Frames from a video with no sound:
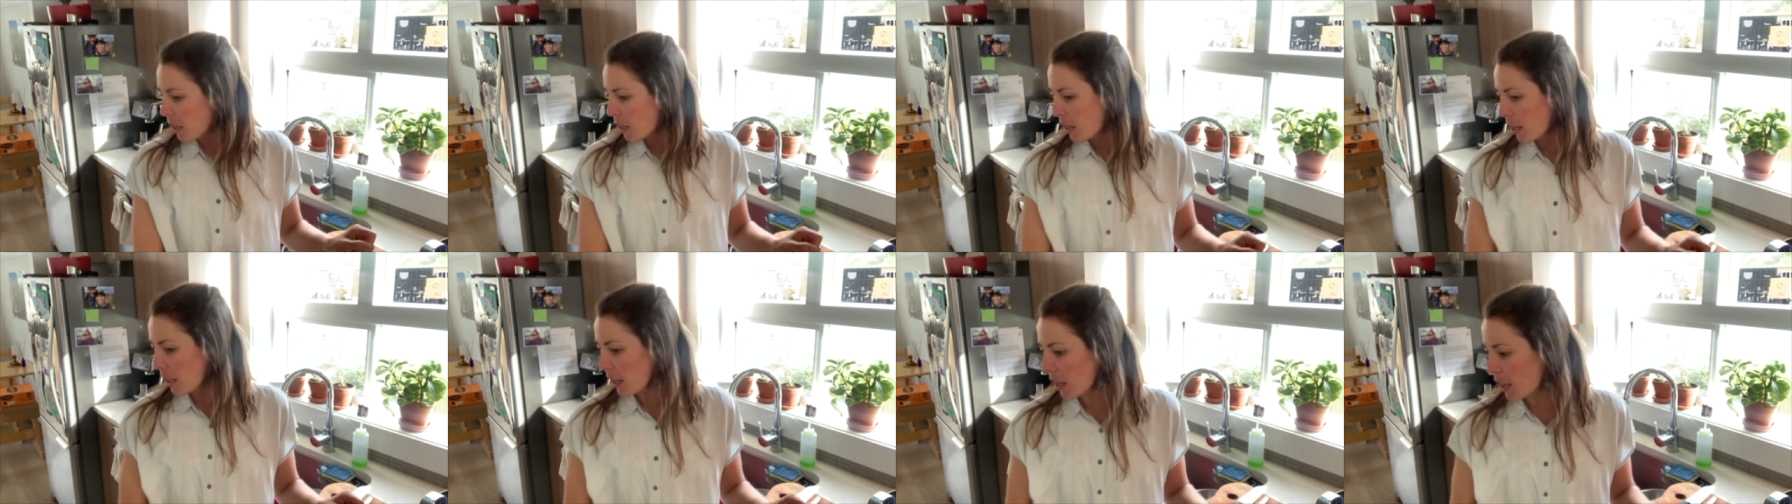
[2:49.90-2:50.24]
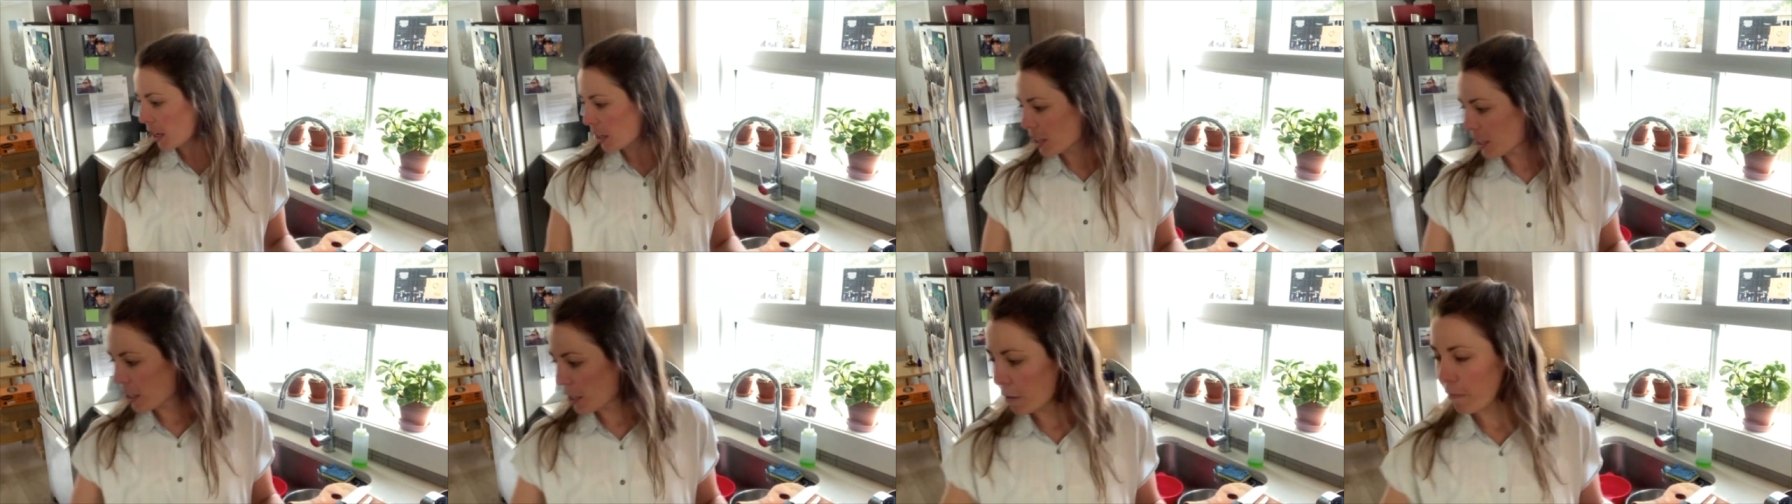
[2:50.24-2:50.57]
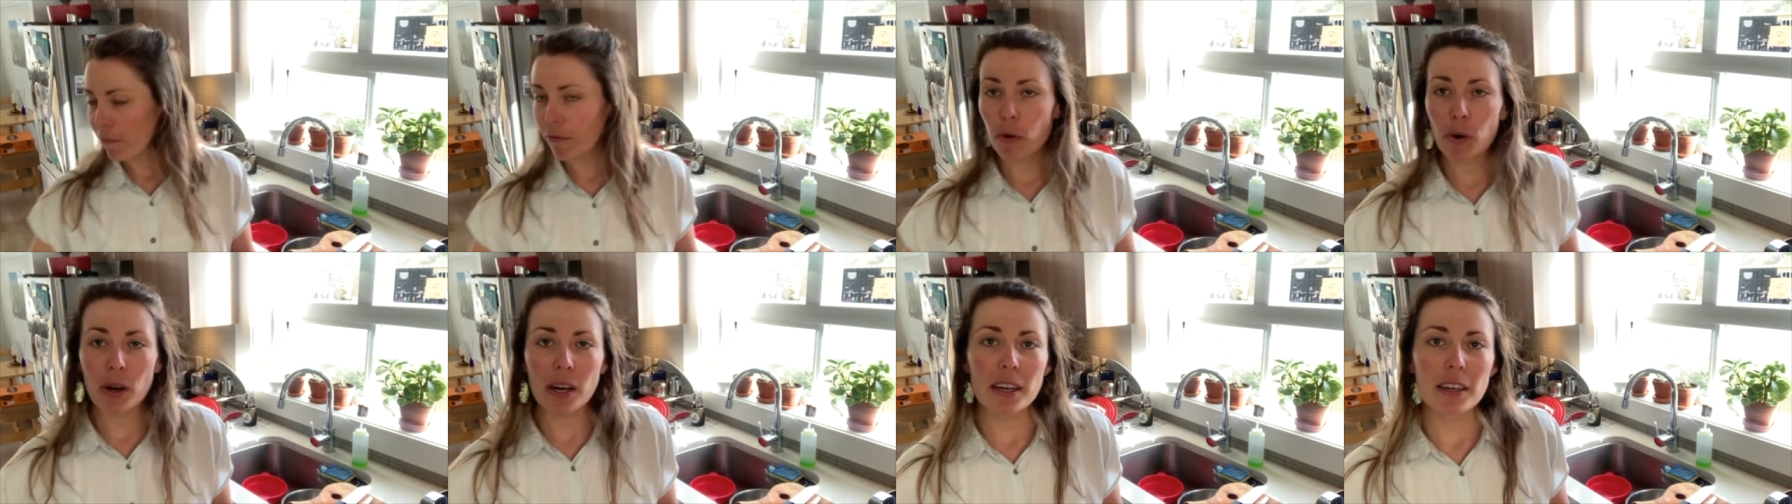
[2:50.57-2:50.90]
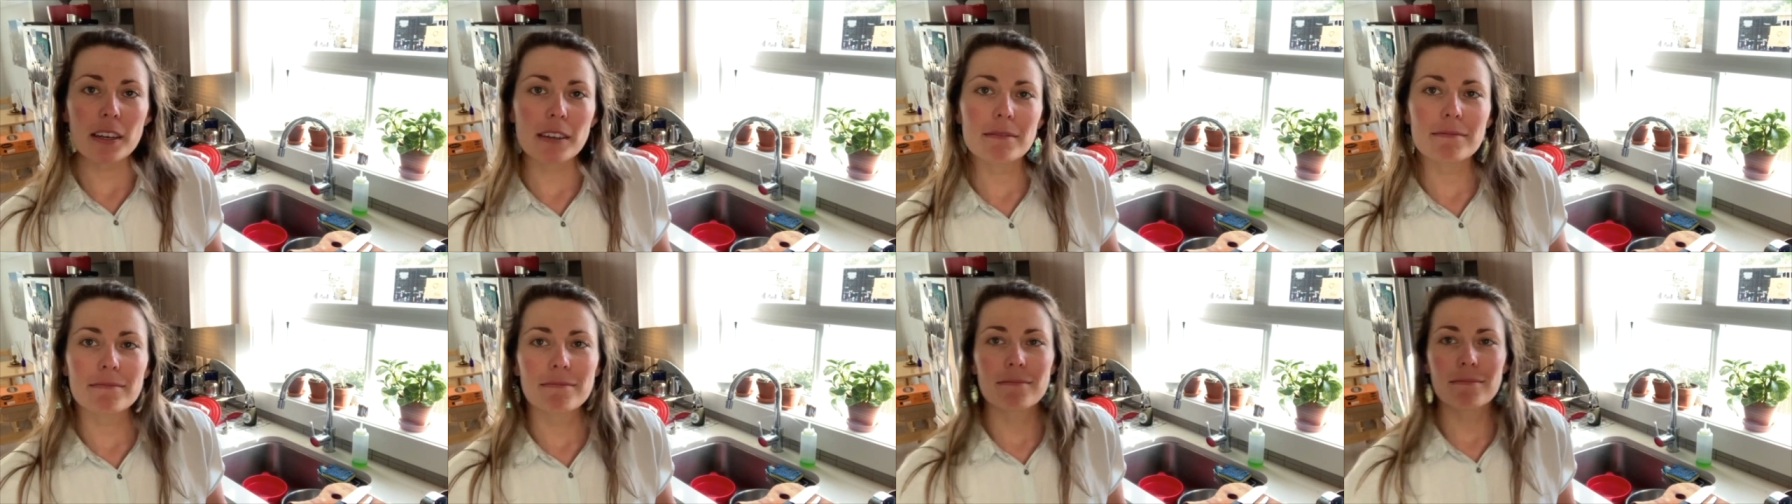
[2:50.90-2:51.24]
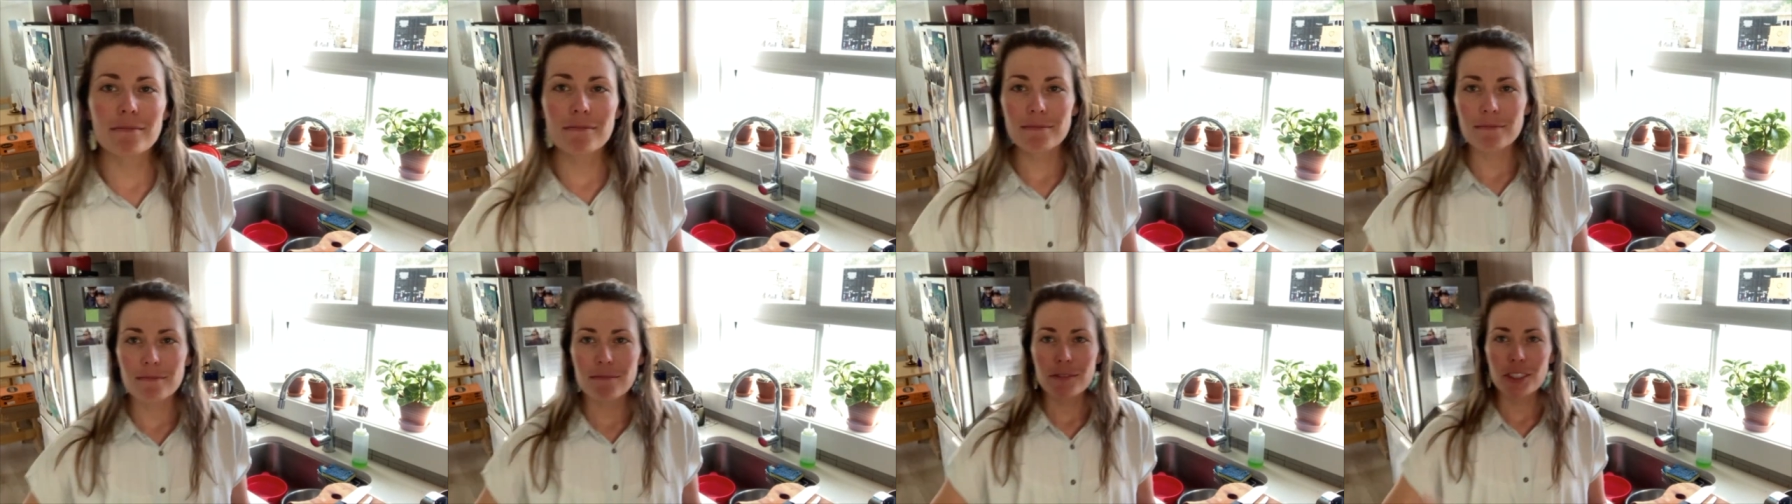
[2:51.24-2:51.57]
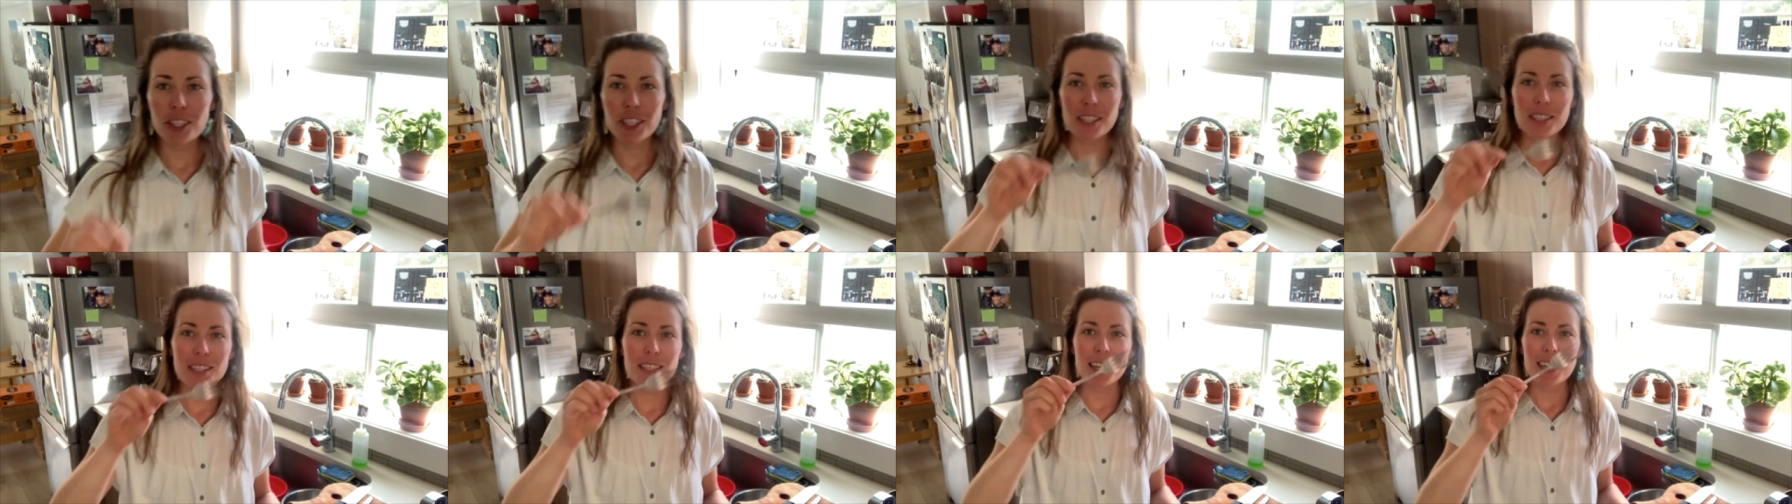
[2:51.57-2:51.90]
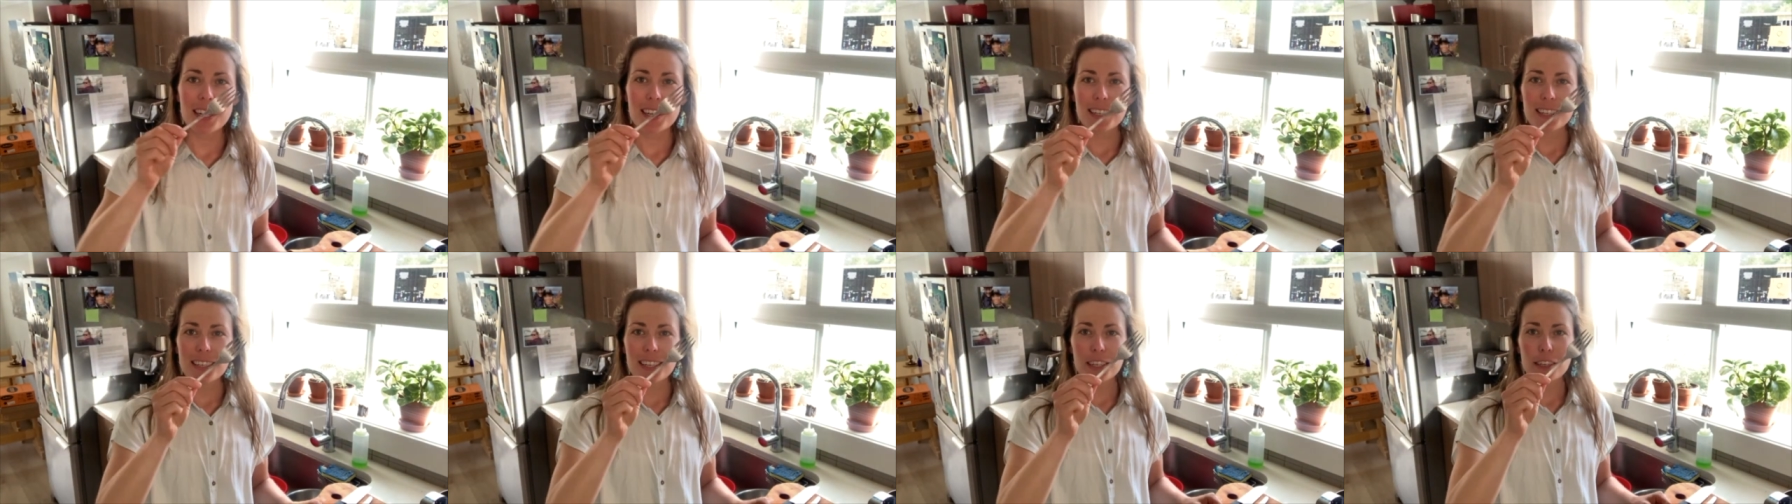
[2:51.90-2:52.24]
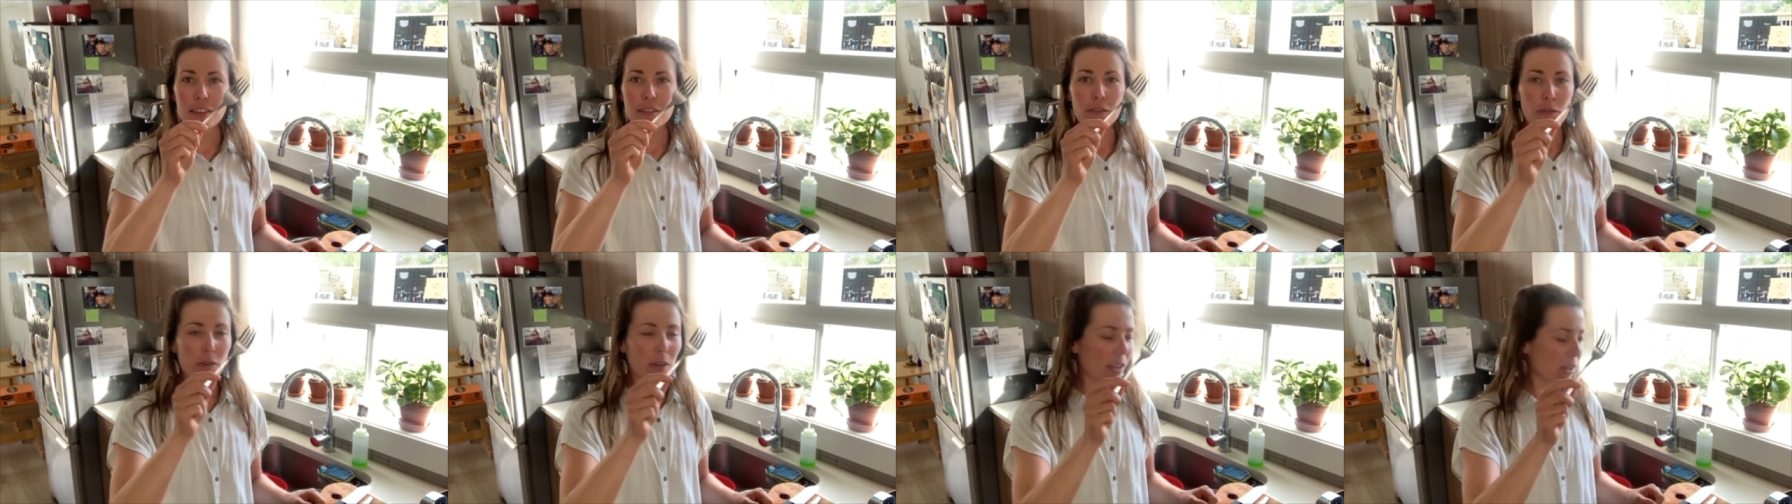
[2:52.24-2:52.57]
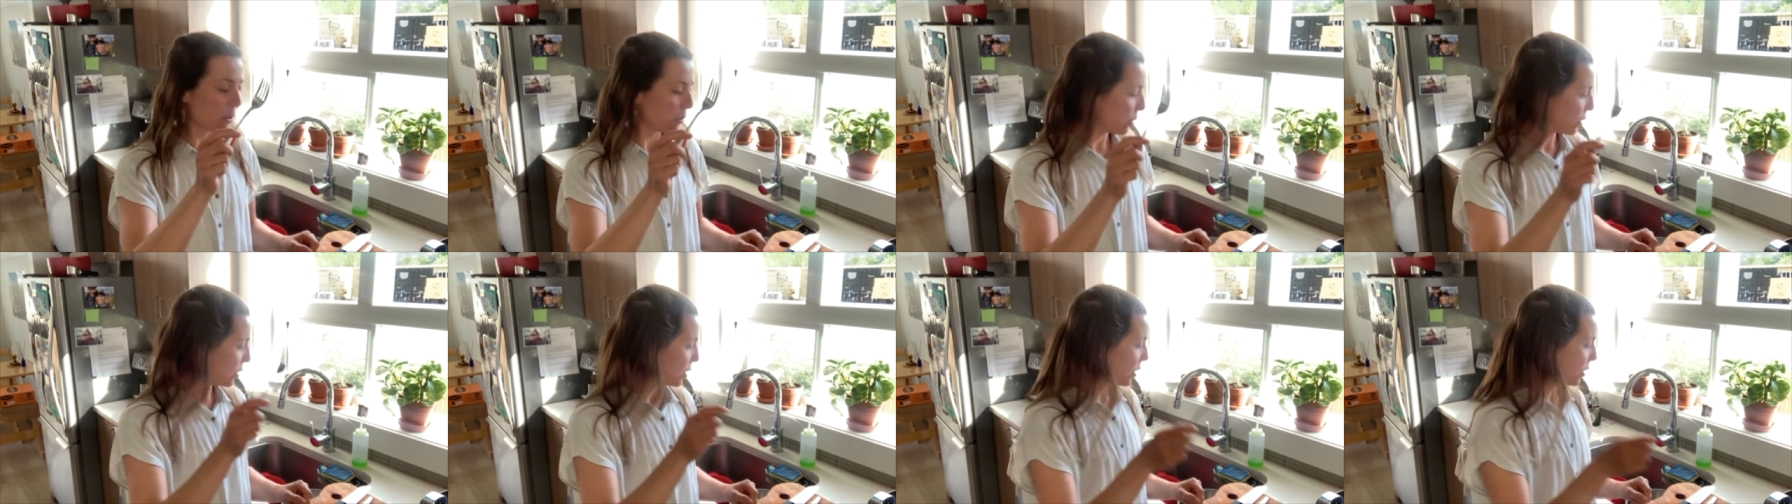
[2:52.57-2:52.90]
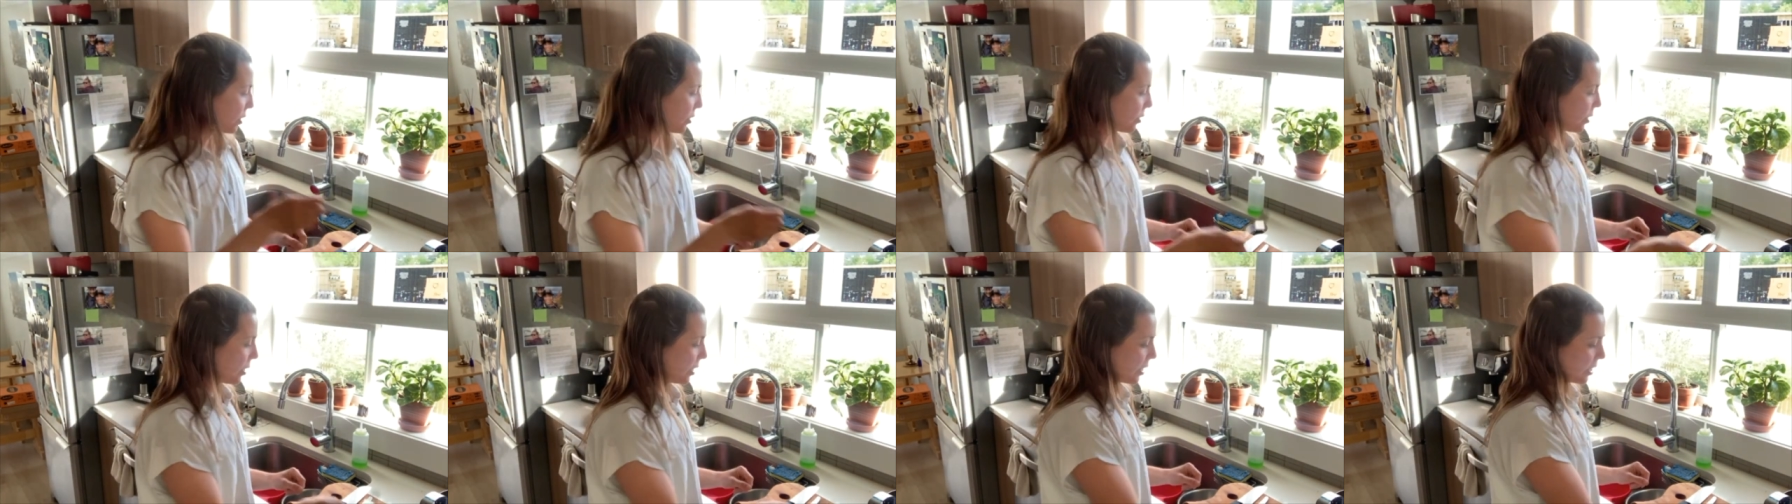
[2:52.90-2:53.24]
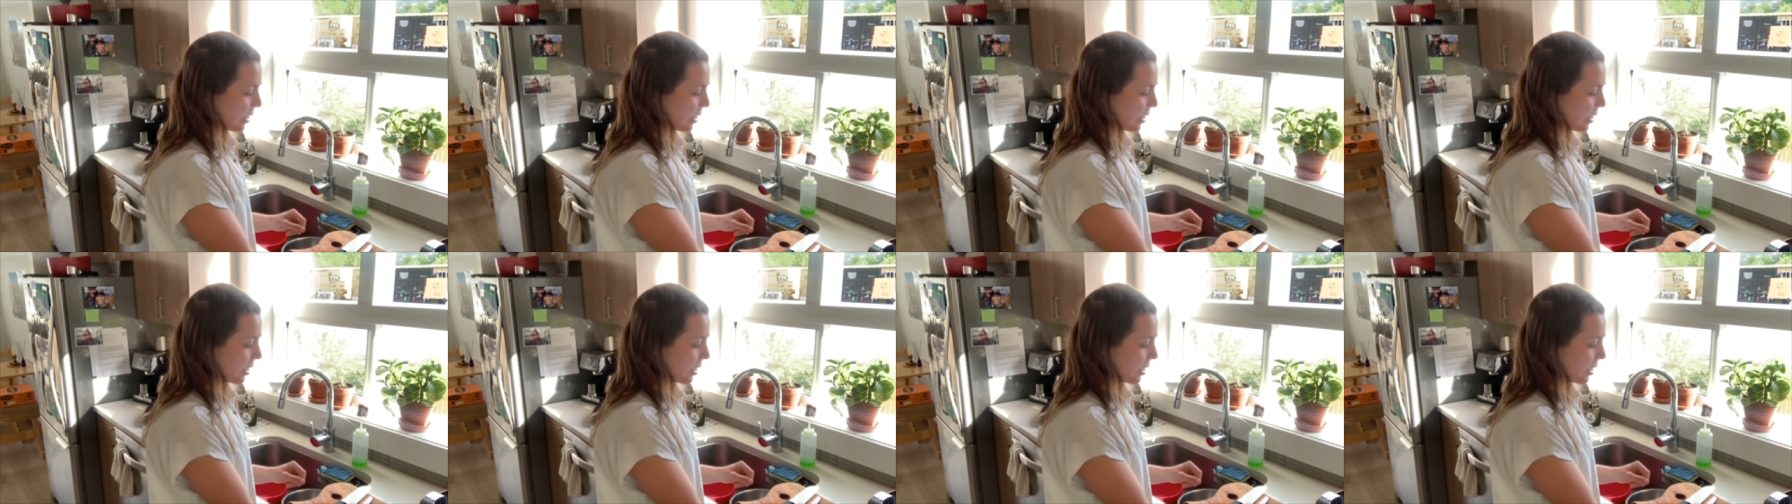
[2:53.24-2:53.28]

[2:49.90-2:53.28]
You need a fork, just like a dinner fork will do.